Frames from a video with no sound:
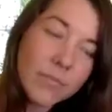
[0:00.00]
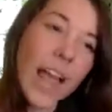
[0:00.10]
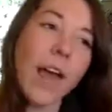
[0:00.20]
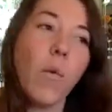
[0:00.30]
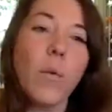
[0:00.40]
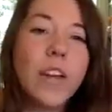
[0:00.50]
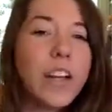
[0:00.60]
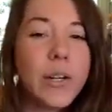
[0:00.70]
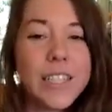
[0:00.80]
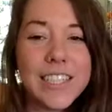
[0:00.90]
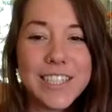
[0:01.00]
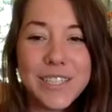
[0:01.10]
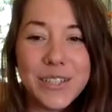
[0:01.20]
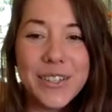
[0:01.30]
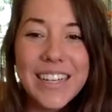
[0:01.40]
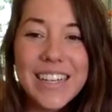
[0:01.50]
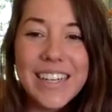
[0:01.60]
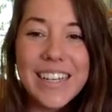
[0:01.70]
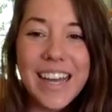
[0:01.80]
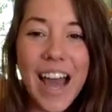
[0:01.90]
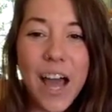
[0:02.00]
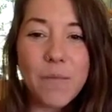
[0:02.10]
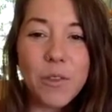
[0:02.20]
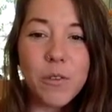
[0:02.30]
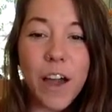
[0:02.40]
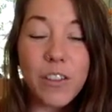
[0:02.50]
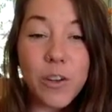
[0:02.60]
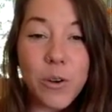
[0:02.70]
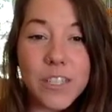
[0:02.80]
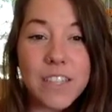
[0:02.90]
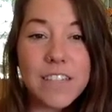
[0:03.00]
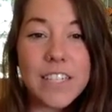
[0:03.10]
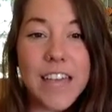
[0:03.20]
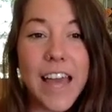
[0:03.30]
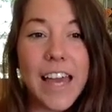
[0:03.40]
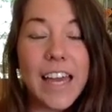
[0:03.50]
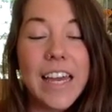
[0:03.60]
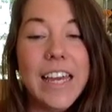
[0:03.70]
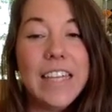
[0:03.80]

And what we are going to do throughout the course of the day,